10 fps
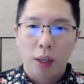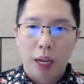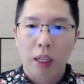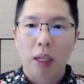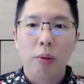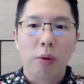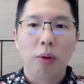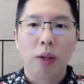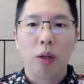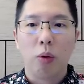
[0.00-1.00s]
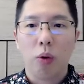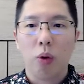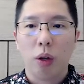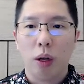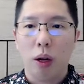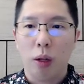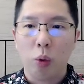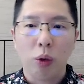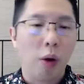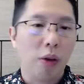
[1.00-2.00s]
1950 to
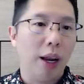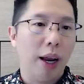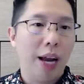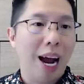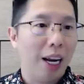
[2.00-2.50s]
2000 and,